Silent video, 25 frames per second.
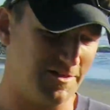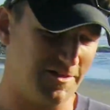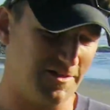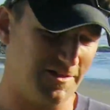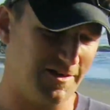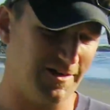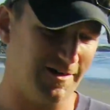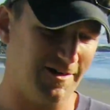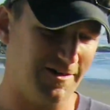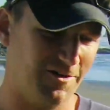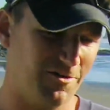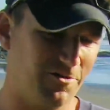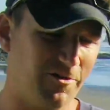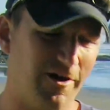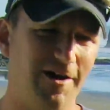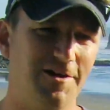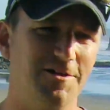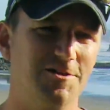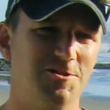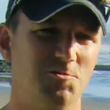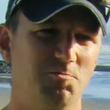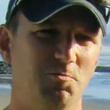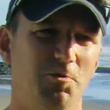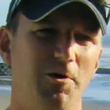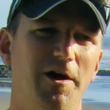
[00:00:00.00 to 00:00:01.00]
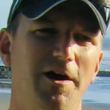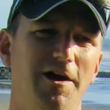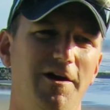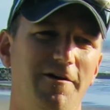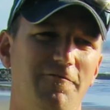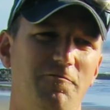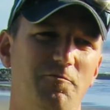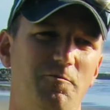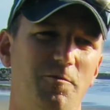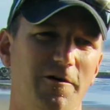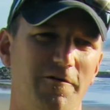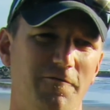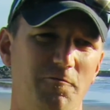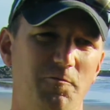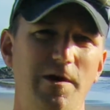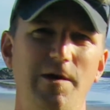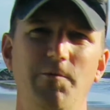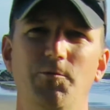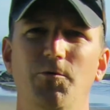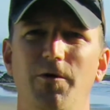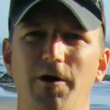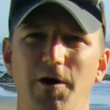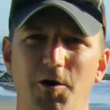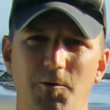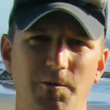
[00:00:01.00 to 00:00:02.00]
a great display of
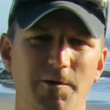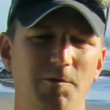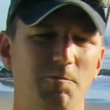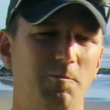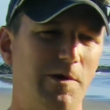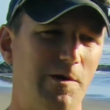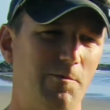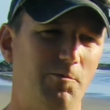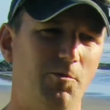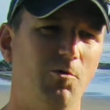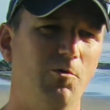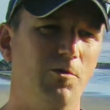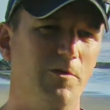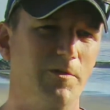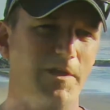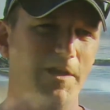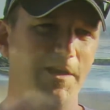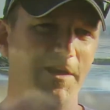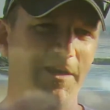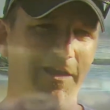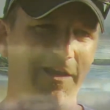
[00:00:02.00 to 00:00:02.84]
people helping people when they